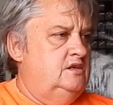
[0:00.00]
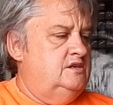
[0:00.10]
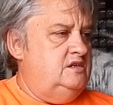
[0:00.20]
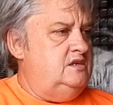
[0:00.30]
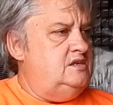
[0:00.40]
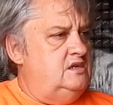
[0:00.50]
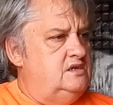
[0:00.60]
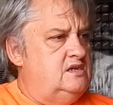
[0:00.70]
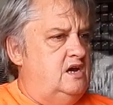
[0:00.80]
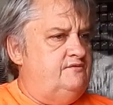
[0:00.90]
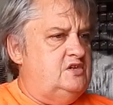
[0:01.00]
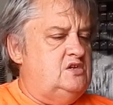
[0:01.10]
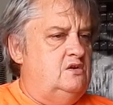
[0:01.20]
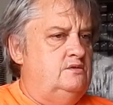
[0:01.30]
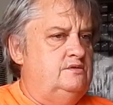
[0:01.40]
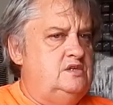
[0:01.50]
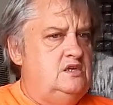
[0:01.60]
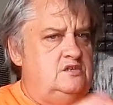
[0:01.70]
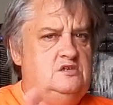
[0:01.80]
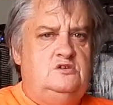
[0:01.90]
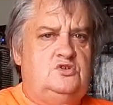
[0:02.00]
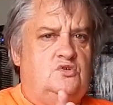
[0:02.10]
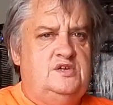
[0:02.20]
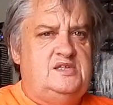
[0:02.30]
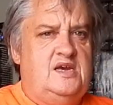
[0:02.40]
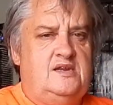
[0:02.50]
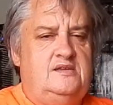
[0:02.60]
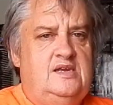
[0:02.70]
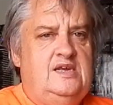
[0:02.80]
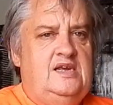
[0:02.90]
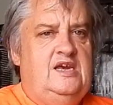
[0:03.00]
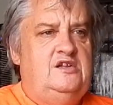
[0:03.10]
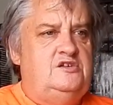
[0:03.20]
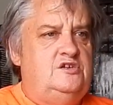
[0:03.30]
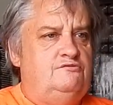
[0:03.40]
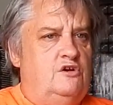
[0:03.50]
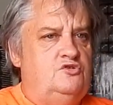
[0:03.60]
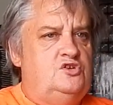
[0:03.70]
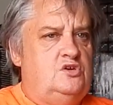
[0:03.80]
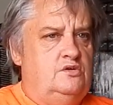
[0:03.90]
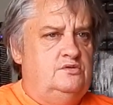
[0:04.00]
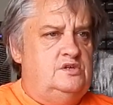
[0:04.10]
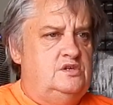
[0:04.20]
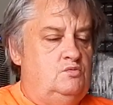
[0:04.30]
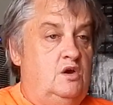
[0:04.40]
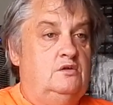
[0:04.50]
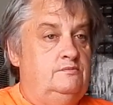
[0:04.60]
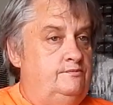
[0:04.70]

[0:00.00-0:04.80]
She sings cover songs and she enjoys that, and she wrote songs as well.